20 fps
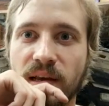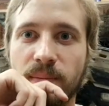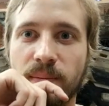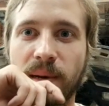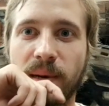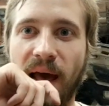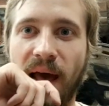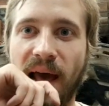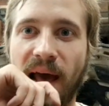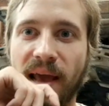
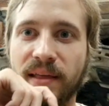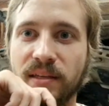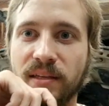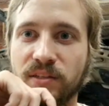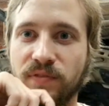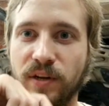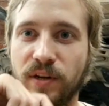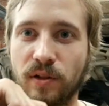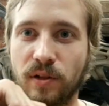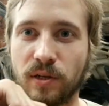But this
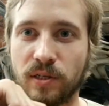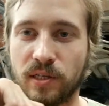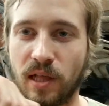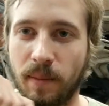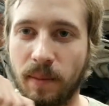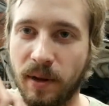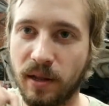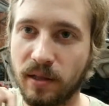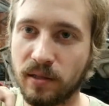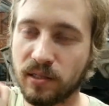video looks a lot
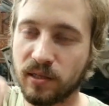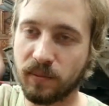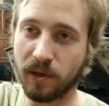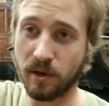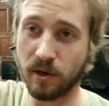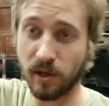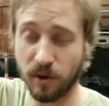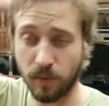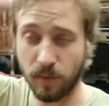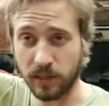better than some of the
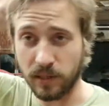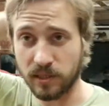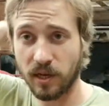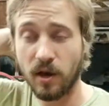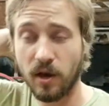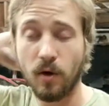earlier ones.